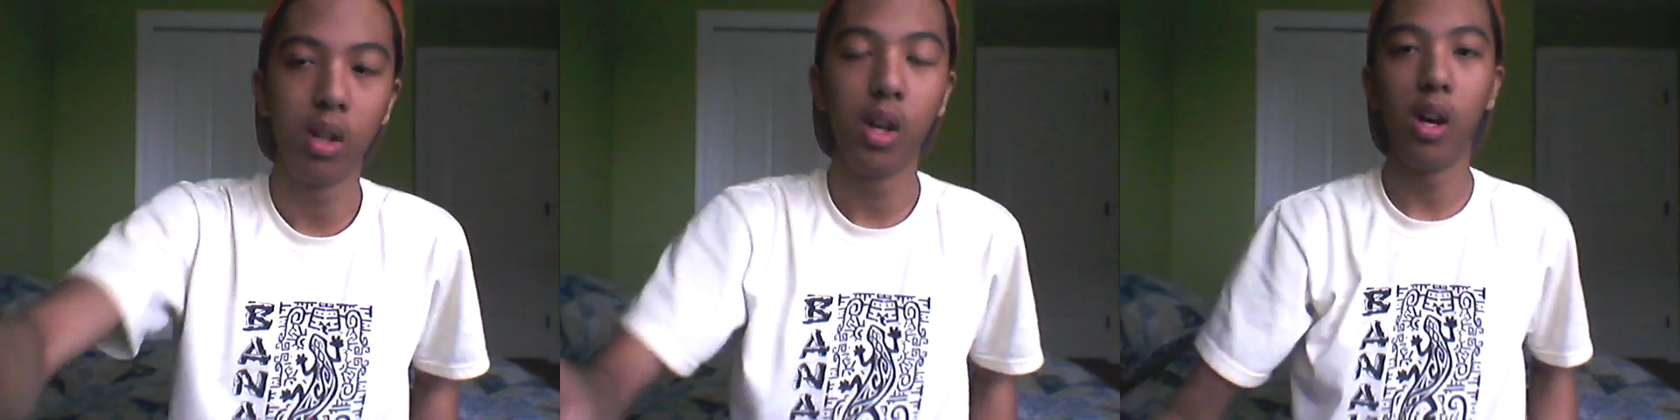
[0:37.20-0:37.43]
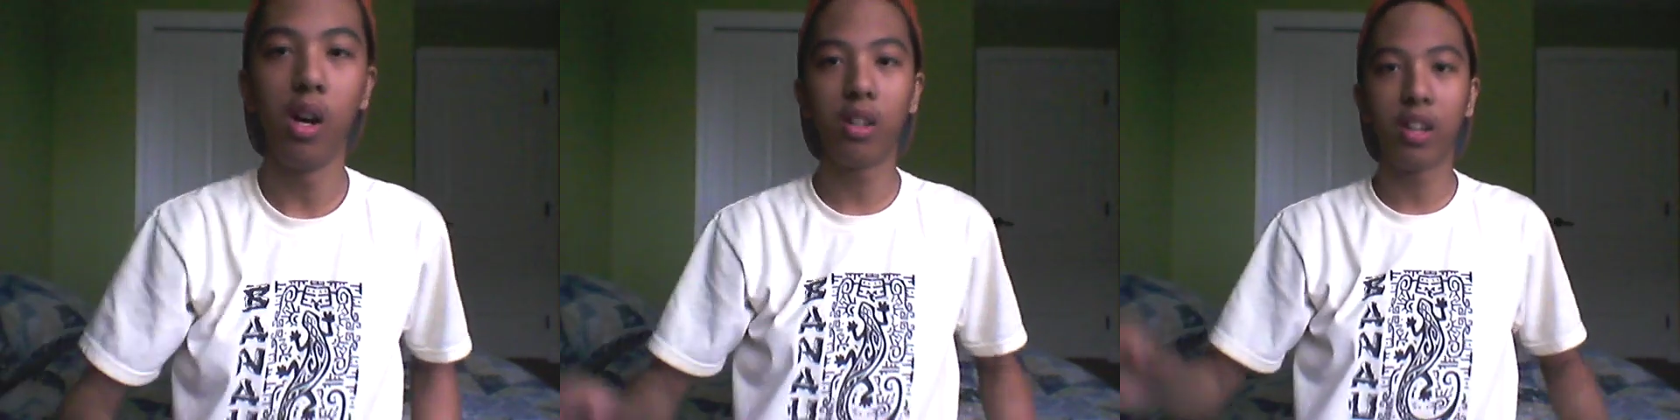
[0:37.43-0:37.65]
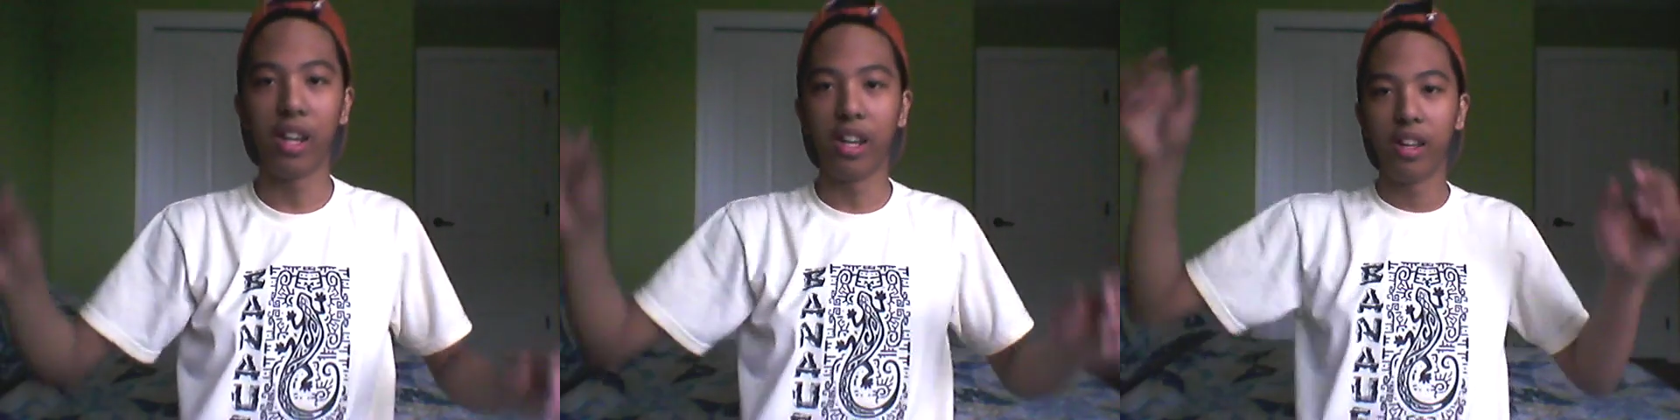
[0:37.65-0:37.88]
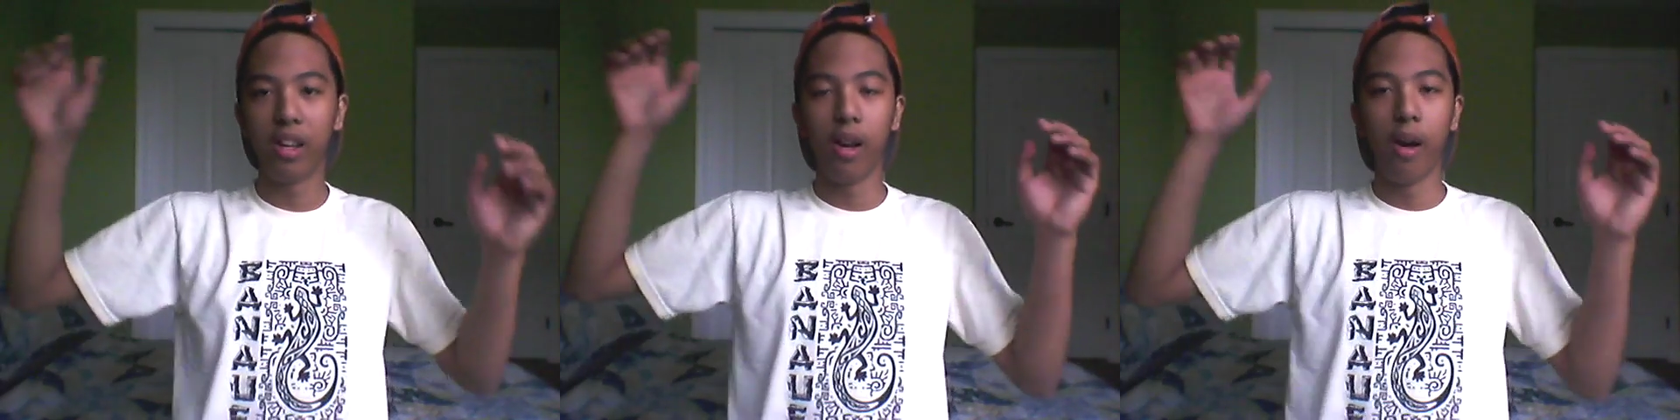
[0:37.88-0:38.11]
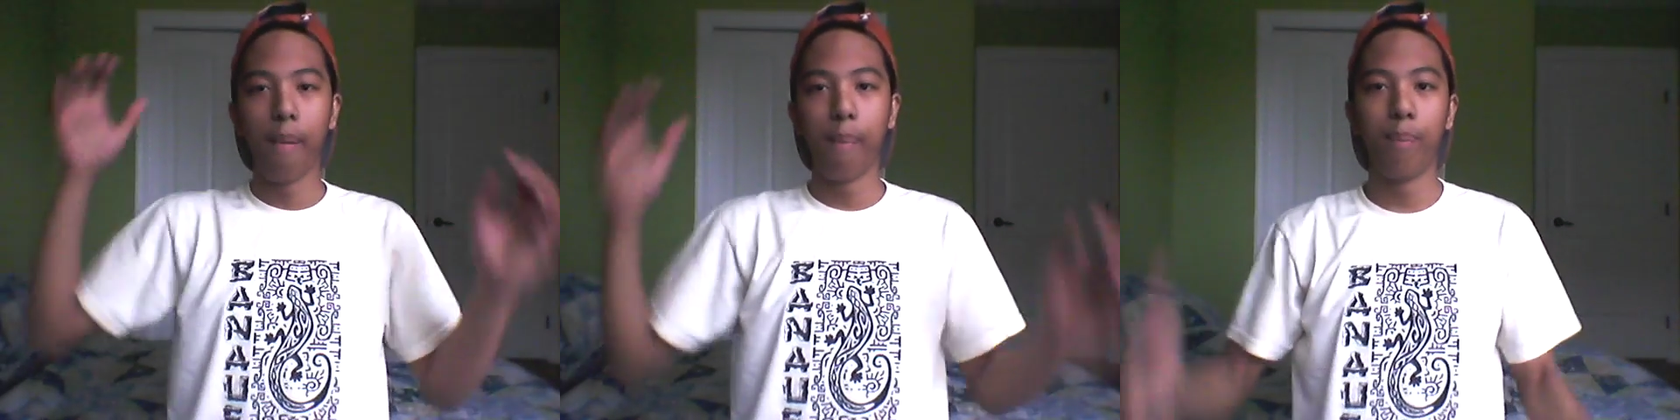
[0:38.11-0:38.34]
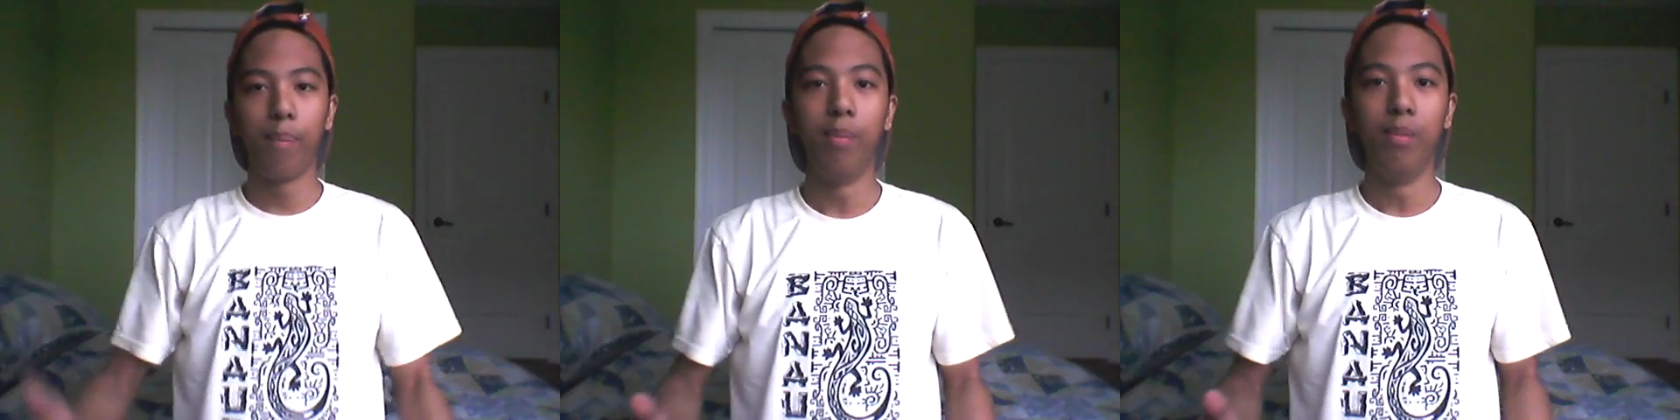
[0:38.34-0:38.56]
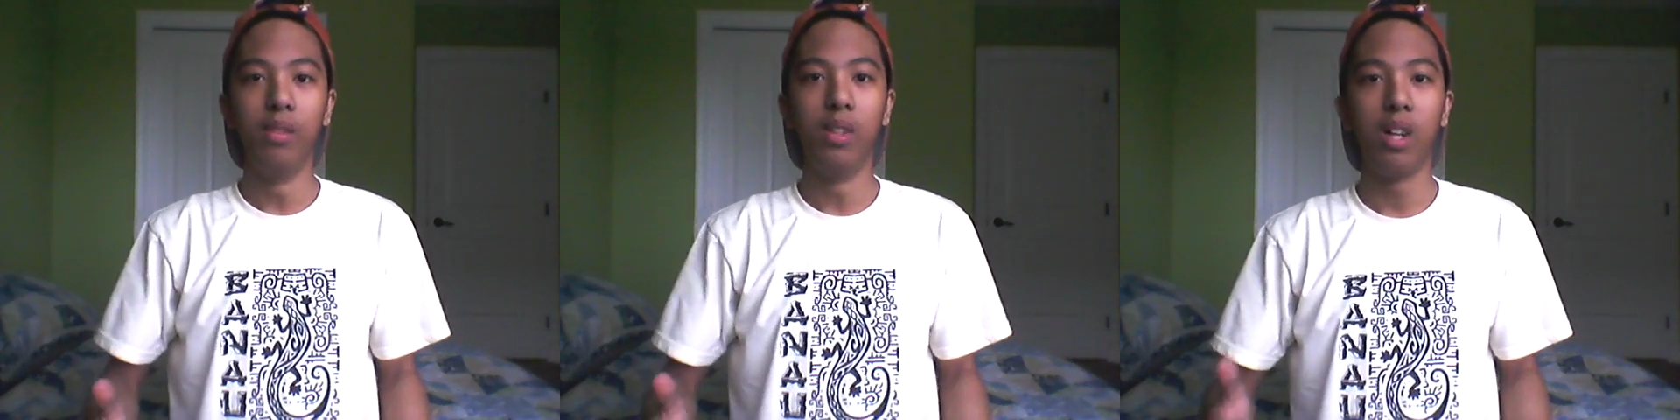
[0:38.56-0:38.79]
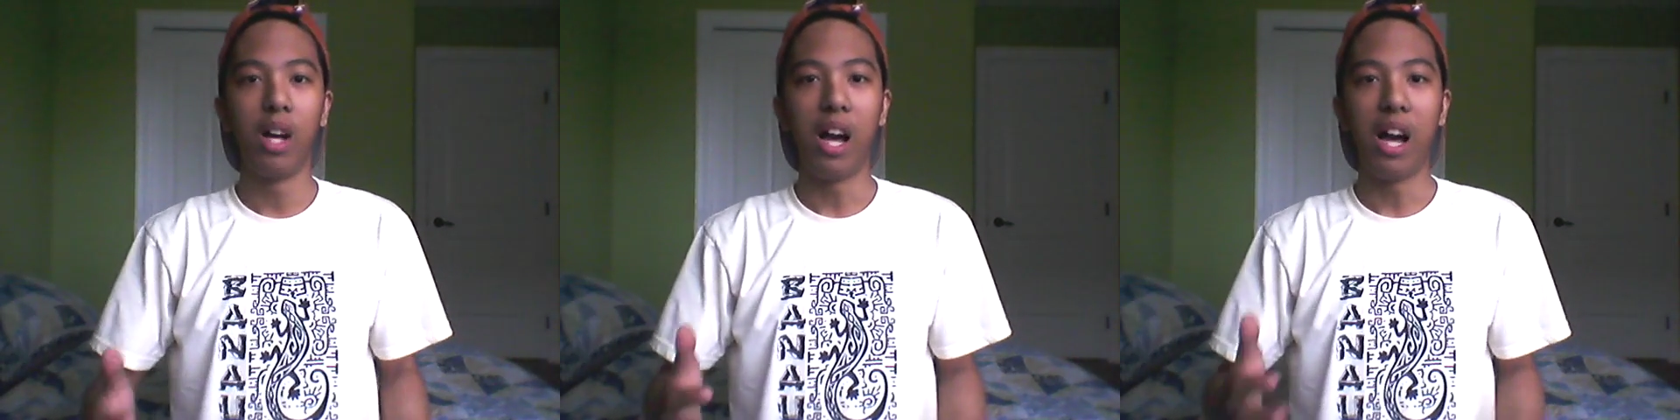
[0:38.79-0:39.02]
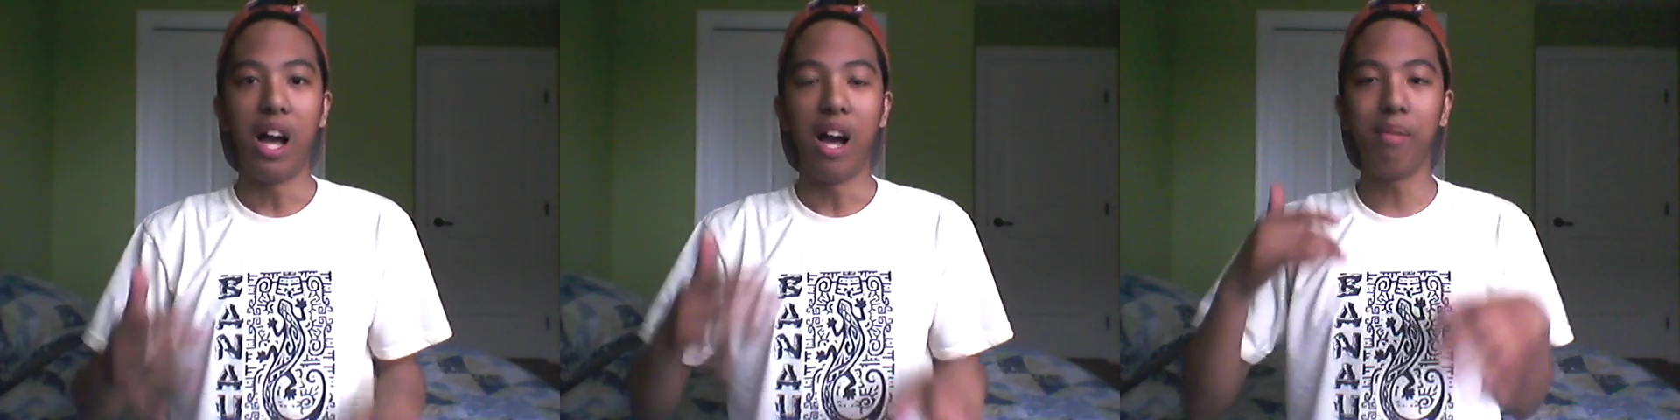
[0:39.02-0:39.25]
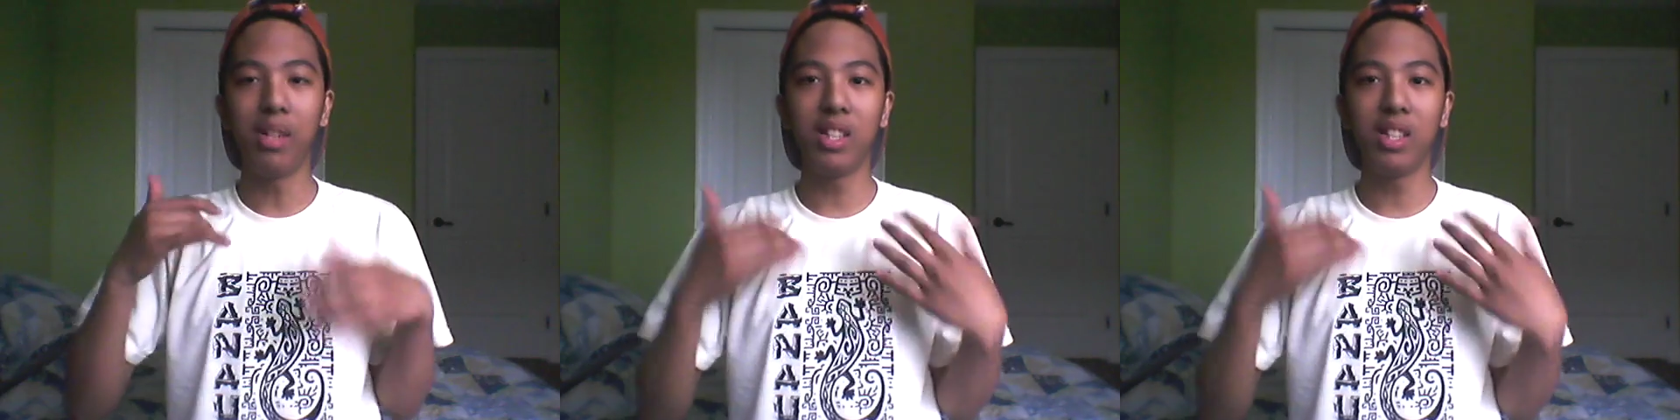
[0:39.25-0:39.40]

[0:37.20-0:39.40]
Okay. I'm